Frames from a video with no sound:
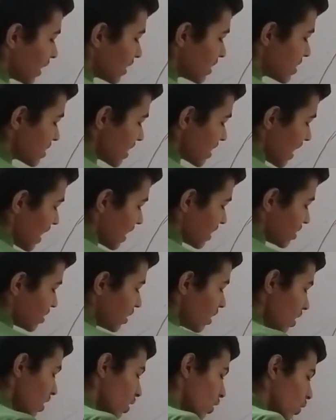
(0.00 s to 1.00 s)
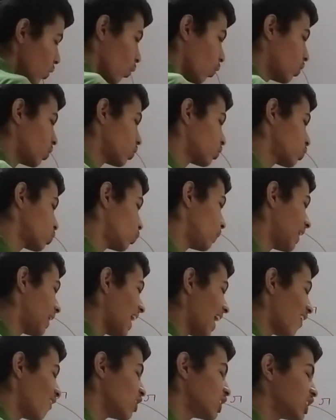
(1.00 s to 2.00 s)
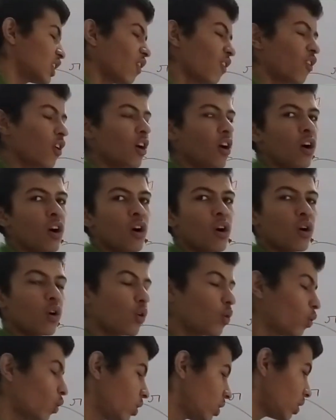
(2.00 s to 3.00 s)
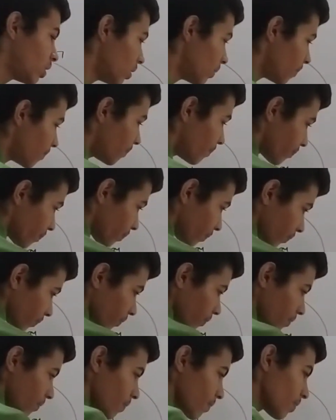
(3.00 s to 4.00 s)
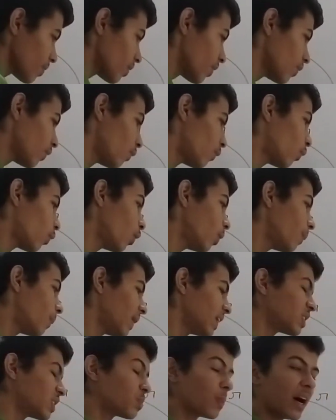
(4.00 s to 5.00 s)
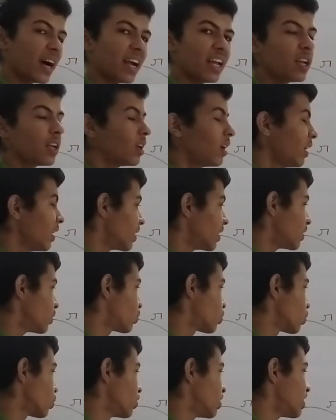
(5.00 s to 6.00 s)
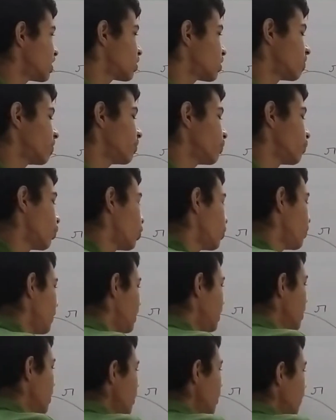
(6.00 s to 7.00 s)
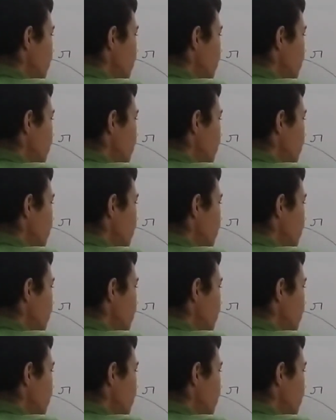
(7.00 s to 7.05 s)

this as the root. So we have is the root 4 plus pi. So this would be the